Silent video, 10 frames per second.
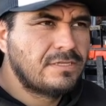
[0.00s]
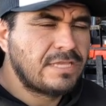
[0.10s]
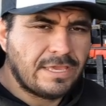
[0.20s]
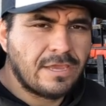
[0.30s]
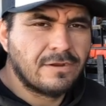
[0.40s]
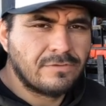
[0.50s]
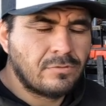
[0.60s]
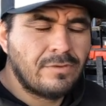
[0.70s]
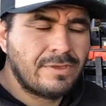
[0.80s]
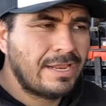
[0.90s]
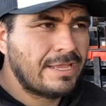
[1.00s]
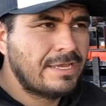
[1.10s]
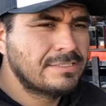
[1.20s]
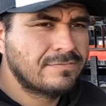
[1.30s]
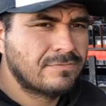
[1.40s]
take care of equipment, I
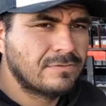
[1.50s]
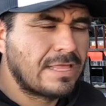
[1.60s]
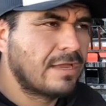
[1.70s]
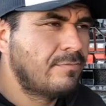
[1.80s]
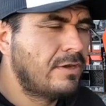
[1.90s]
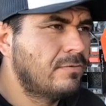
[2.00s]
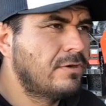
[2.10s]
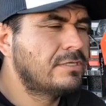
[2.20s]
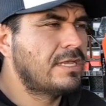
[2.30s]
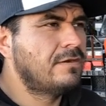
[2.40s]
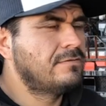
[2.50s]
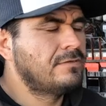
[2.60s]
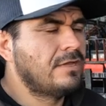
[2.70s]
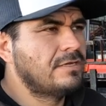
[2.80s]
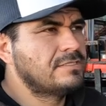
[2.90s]
guess, for lack of better words. I don't
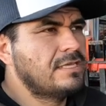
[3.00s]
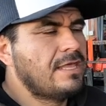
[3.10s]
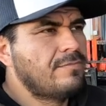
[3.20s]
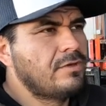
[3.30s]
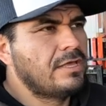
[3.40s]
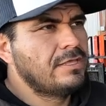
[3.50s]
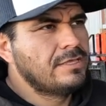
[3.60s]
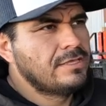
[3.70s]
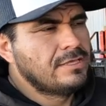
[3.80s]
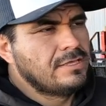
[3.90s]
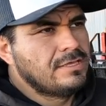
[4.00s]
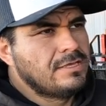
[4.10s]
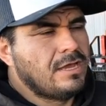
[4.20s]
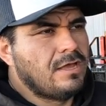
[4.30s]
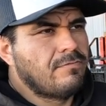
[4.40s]
know how to say that, but
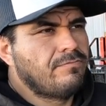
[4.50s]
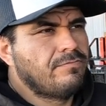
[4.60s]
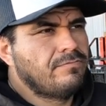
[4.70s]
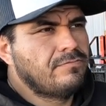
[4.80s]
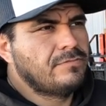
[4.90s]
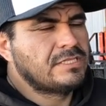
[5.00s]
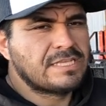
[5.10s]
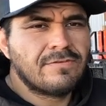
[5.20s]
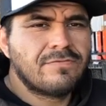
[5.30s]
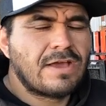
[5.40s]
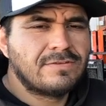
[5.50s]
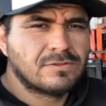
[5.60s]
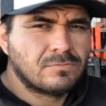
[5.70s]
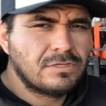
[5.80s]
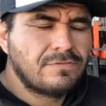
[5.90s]
um, the 75 is
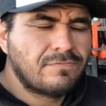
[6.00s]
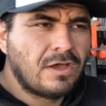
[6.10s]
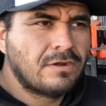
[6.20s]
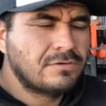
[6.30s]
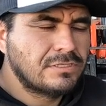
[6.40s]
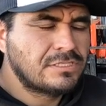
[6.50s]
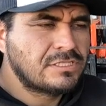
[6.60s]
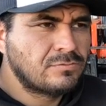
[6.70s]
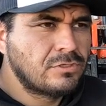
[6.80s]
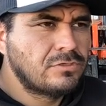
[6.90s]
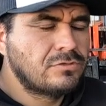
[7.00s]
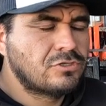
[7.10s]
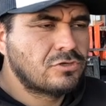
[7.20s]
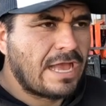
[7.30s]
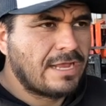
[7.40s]
a really fun, really smooth
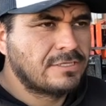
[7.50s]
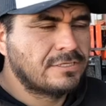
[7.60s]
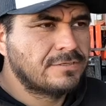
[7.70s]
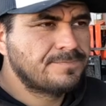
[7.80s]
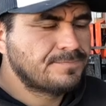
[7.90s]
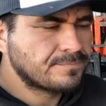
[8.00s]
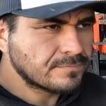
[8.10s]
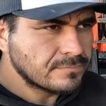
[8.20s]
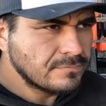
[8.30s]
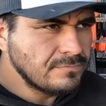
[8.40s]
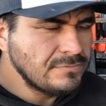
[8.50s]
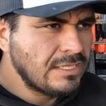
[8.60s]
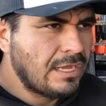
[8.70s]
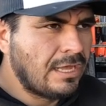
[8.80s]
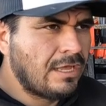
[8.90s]
tractor.
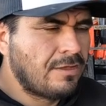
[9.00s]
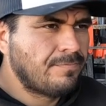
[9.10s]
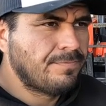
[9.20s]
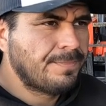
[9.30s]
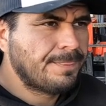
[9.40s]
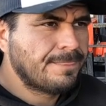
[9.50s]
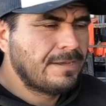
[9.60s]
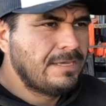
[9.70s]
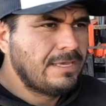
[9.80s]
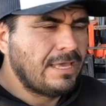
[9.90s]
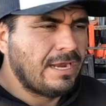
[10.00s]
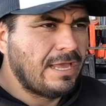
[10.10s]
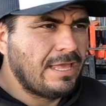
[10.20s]
Um, and I